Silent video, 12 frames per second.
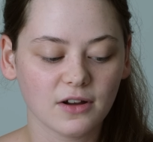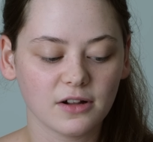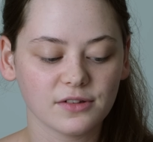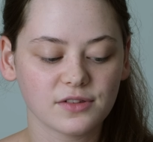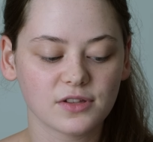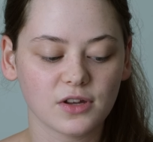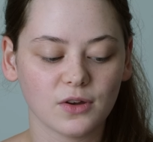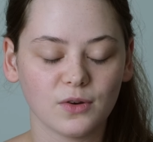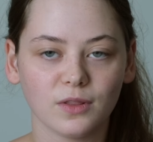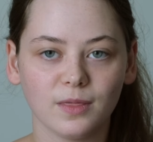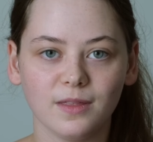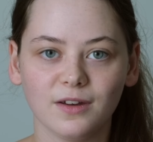
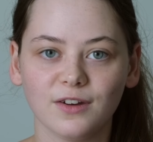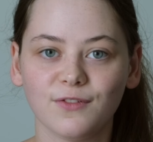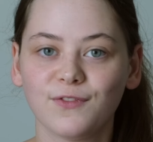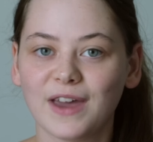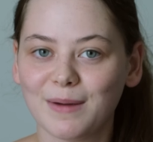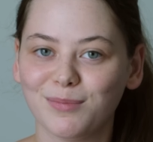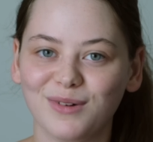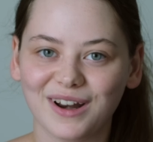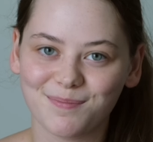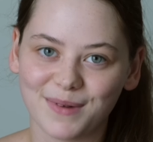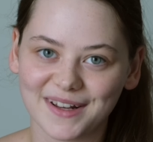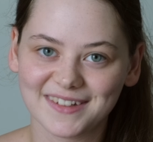also the
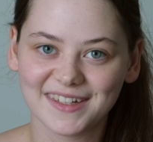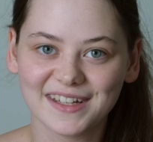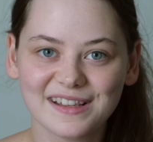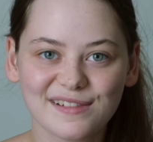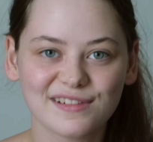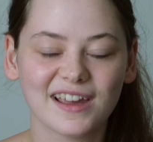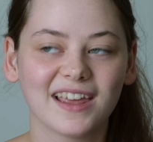fabric buttons.